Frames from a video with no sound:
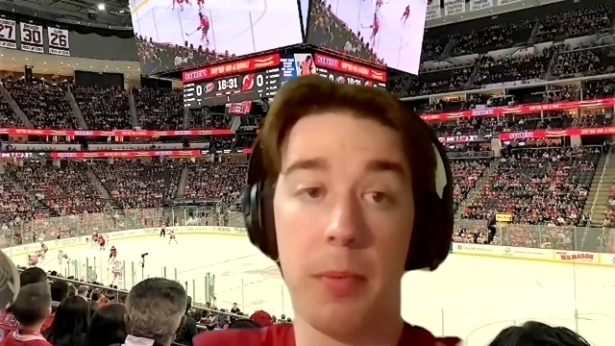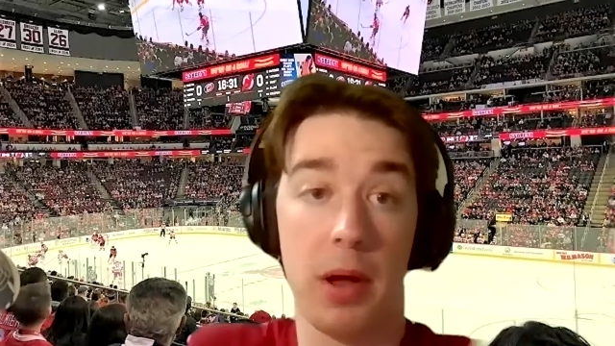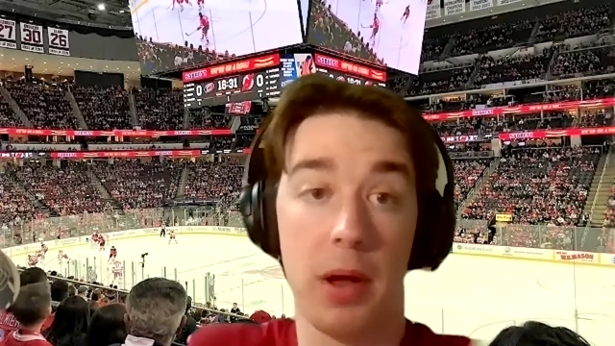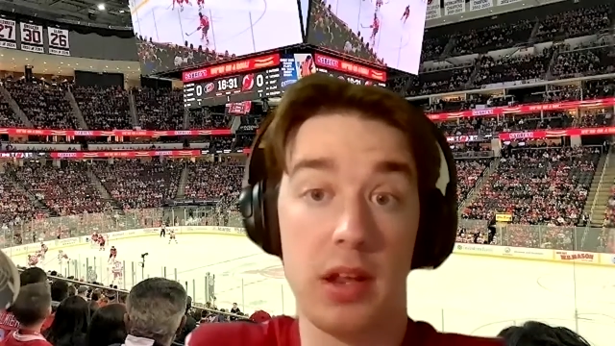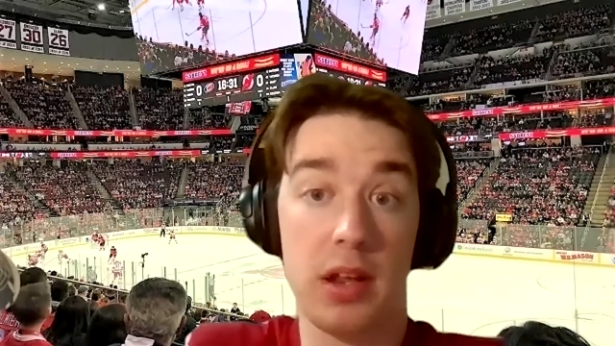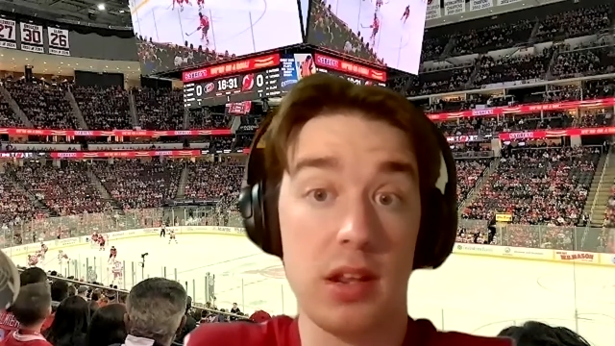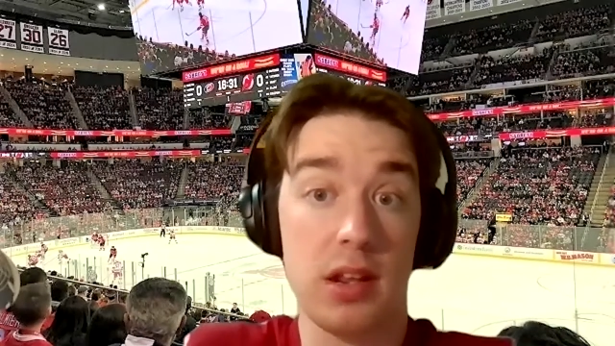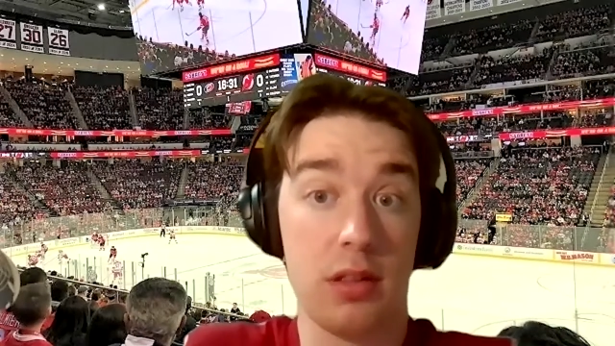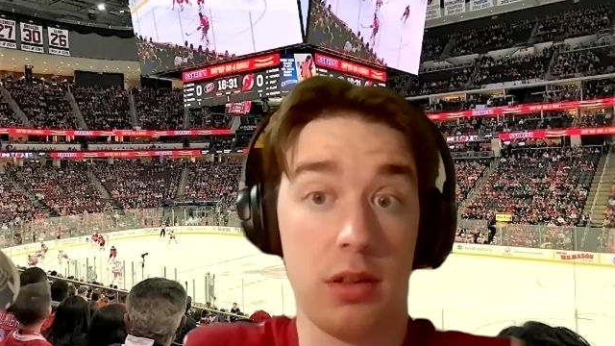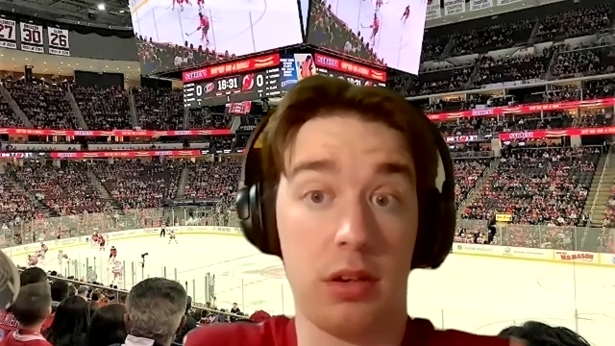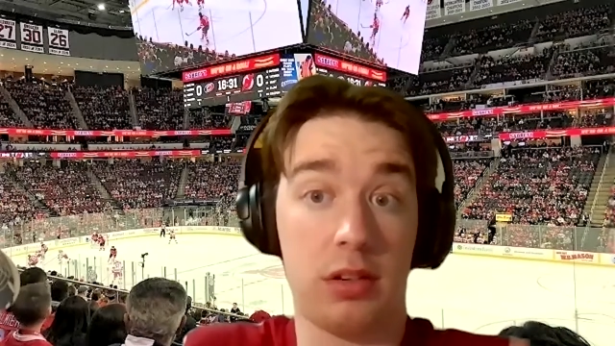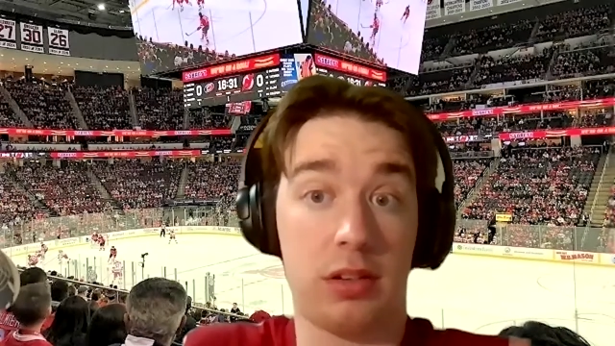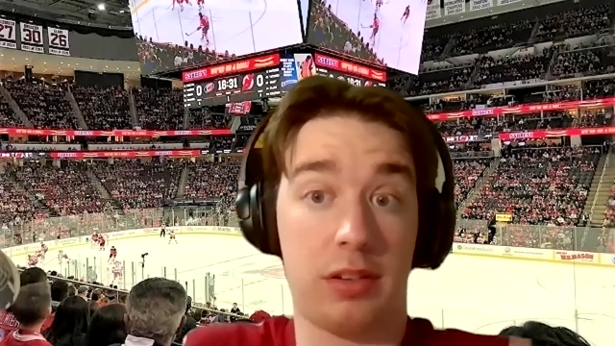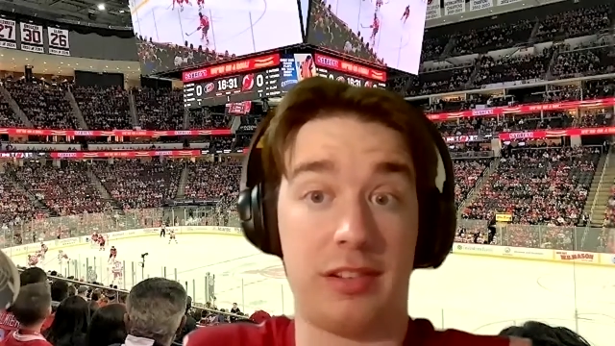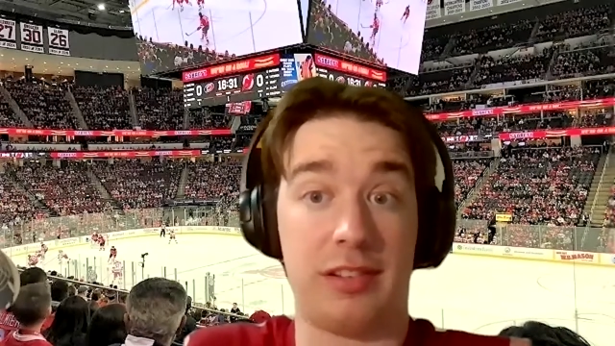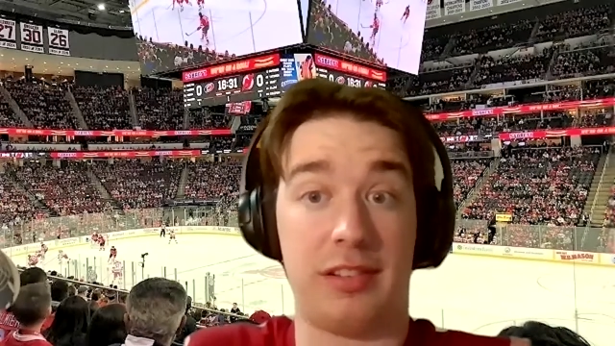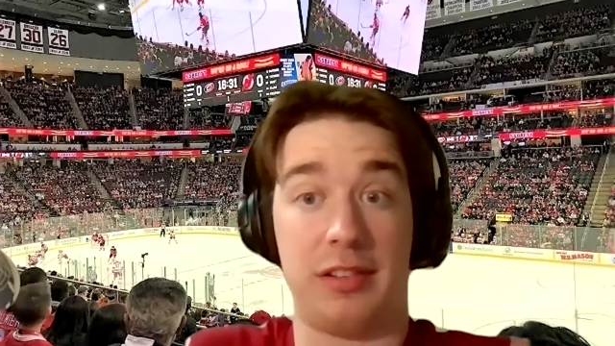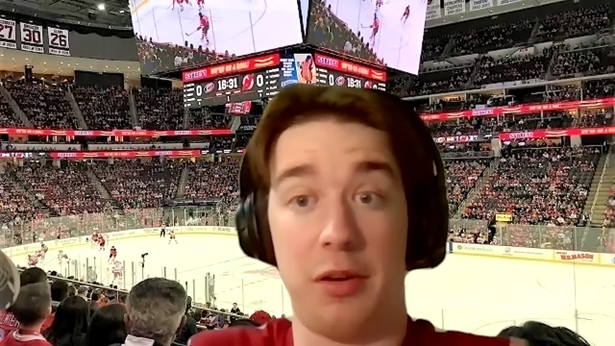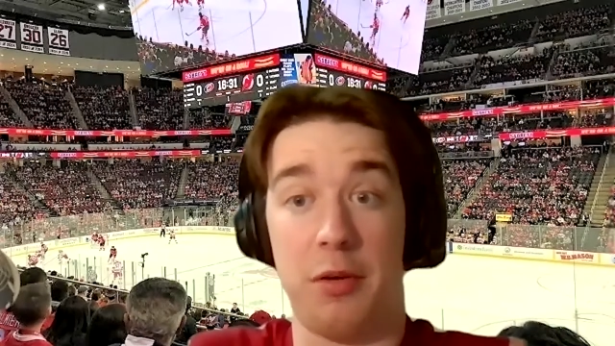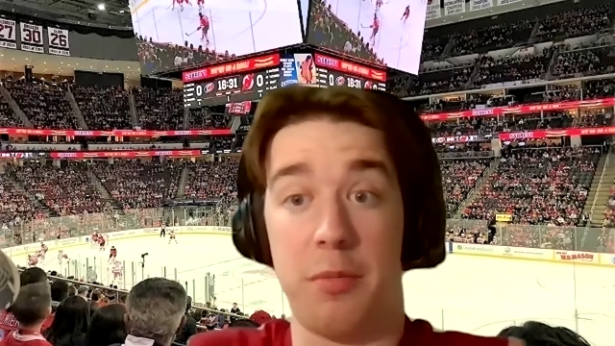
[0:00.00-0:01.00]
but he looked
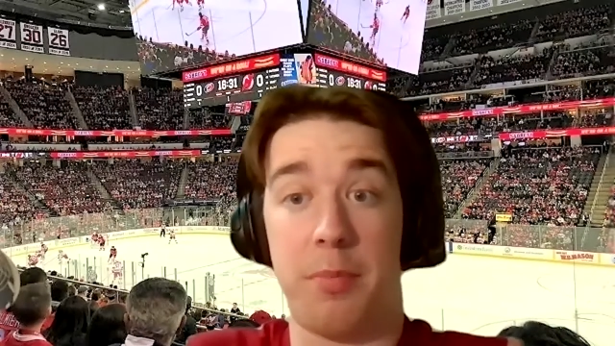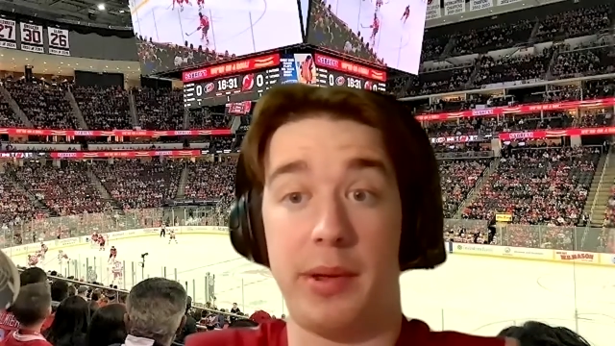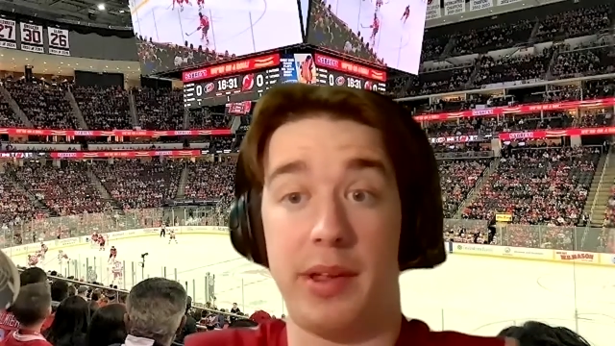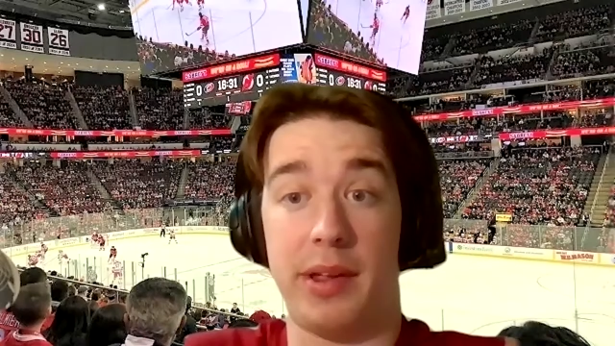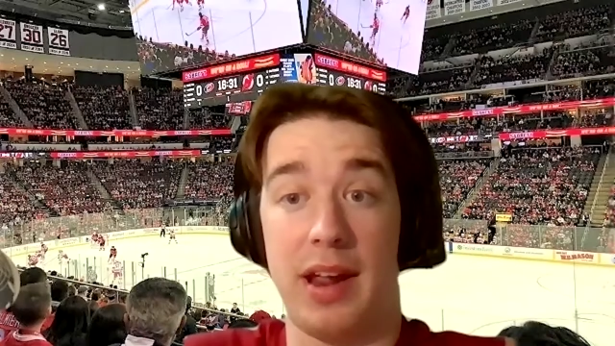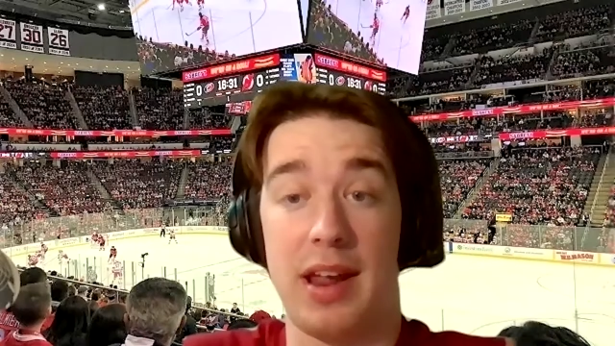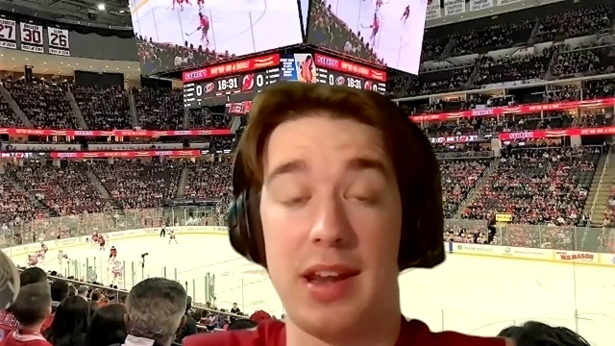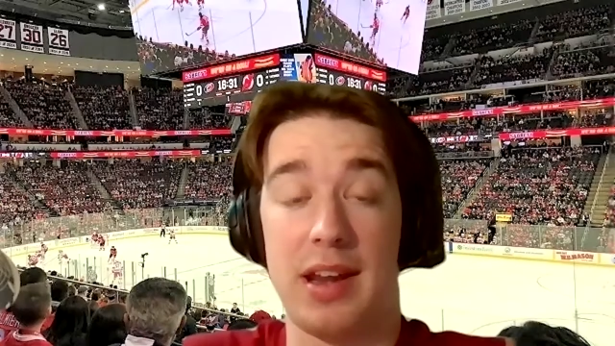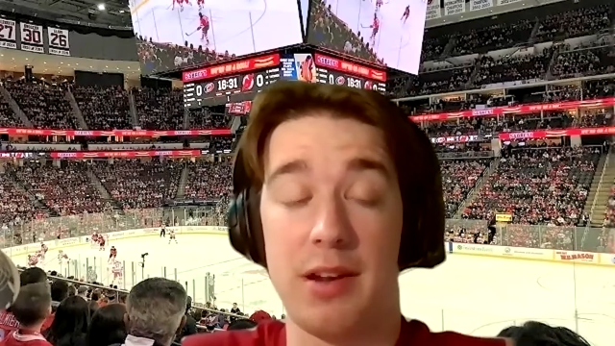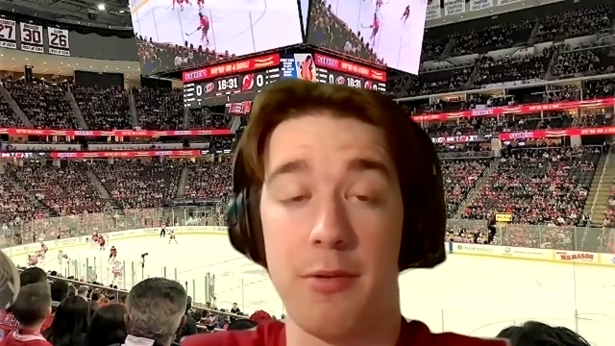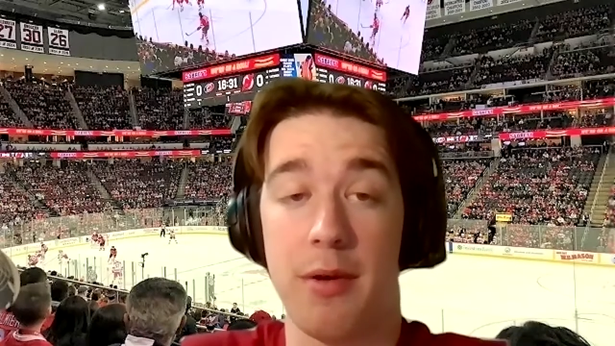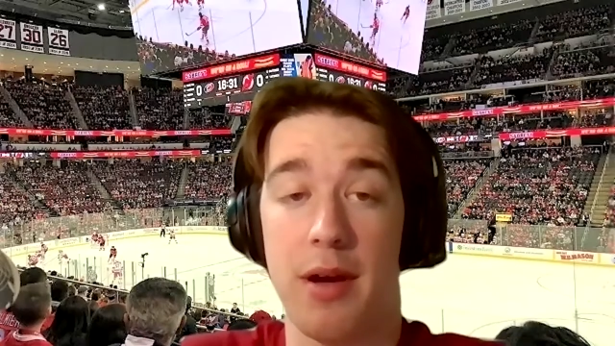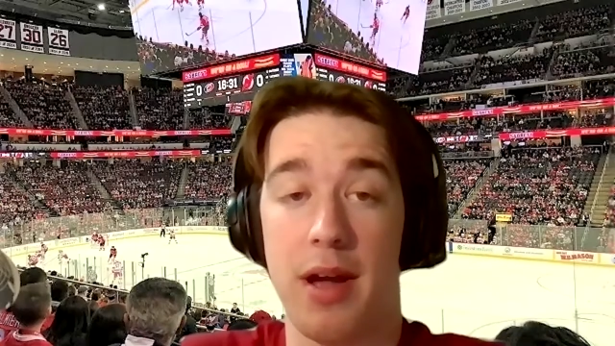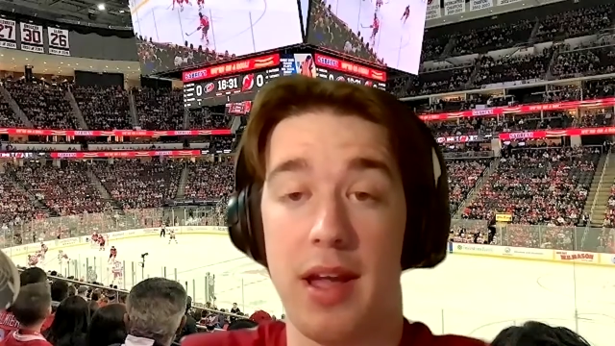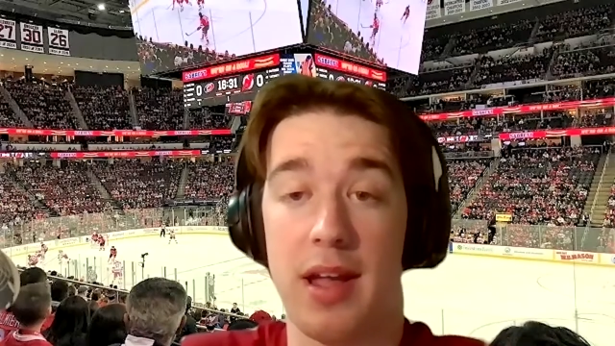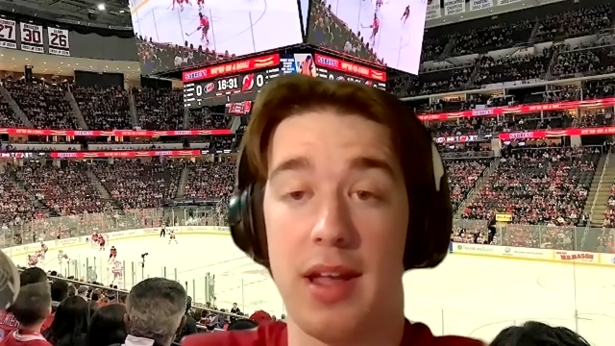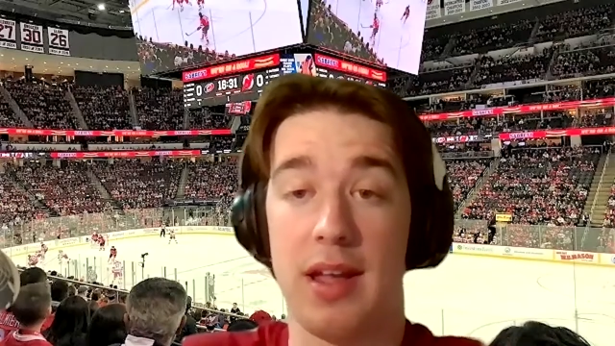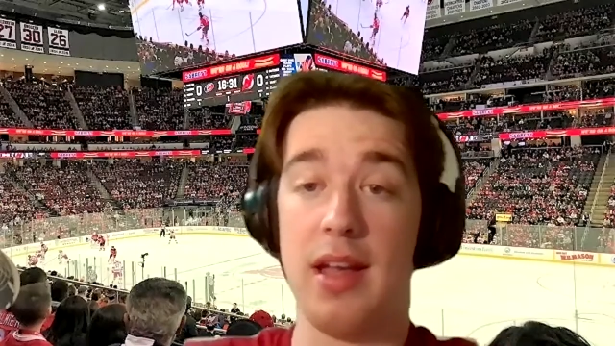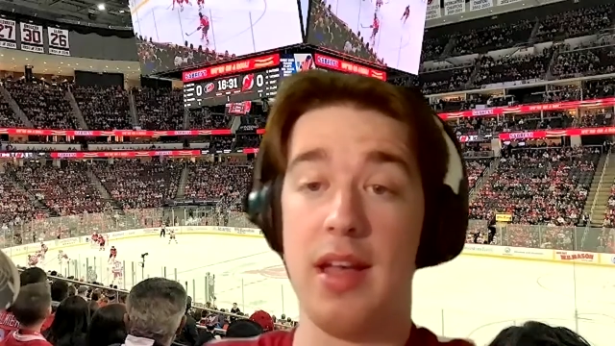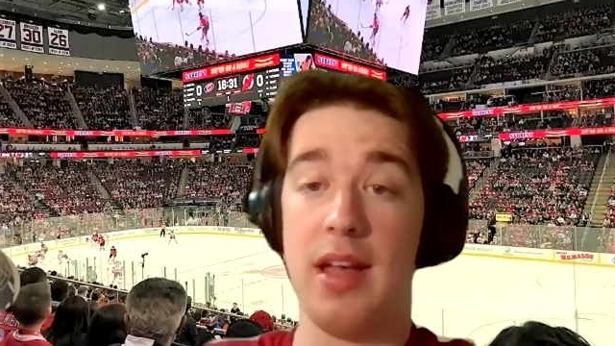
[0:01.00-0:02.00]
stupid
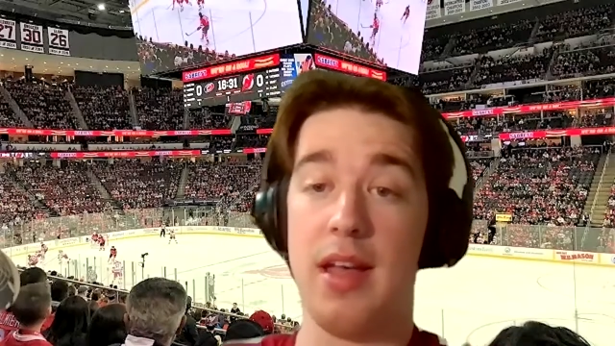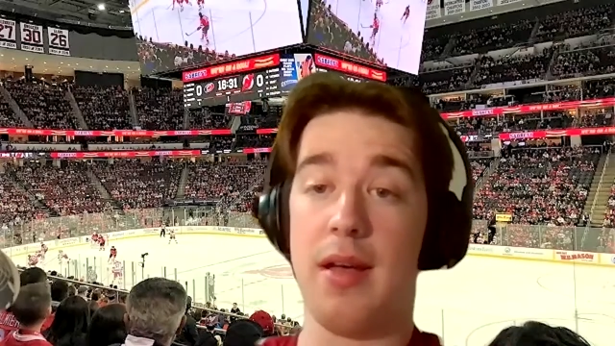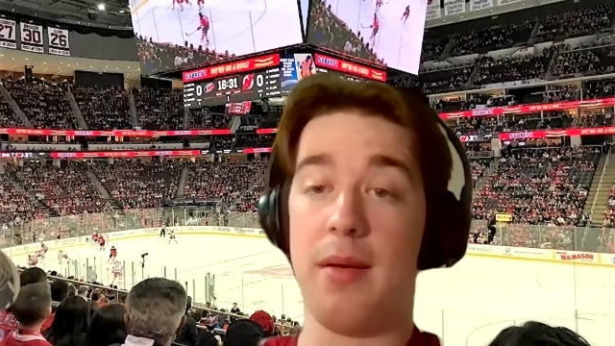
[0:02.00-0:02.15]
anyway